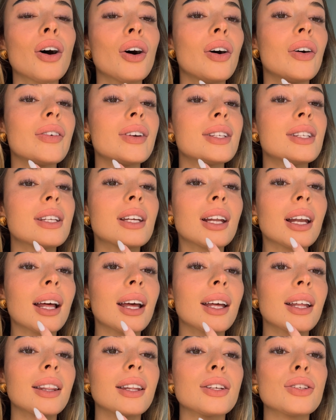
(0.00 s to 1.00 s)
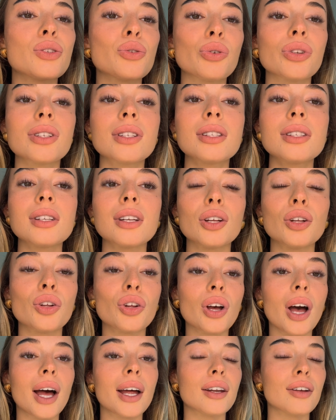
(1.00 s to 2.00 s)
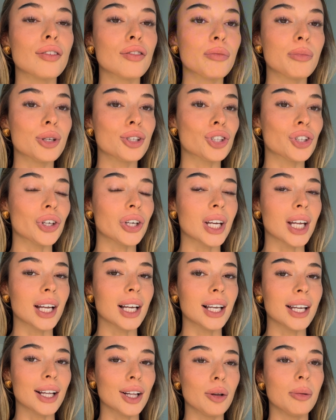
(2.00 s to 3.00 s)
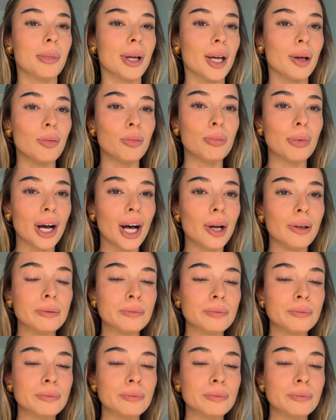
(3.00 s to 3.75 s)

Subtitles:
Obviously like this one's still kind of protruding a little bit, but